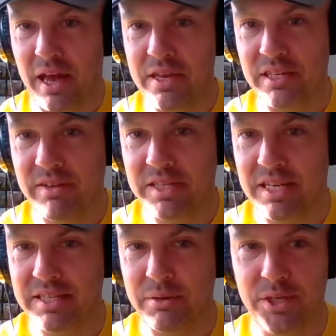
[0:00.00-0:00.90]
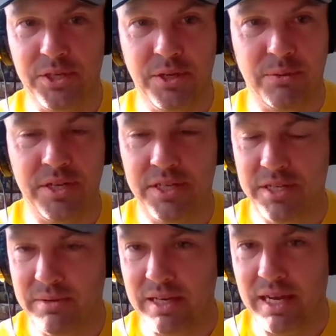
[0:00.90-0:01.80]
I think it's fantastic what you're
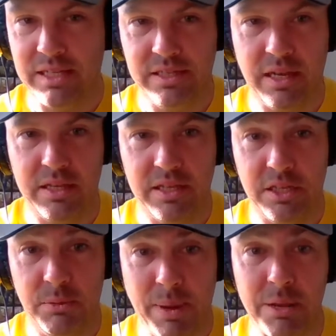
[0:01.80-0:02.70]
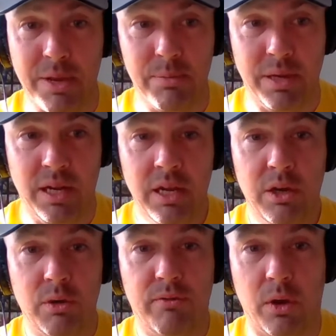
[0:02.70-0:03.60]
doing. And there's many people
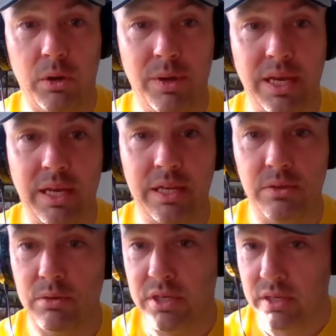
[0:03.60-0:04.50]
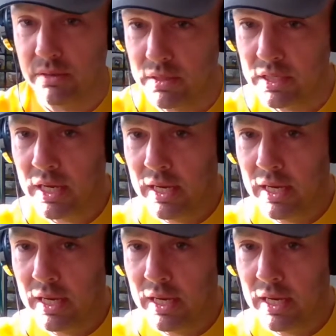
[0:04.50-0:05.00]
who are following in your shoes.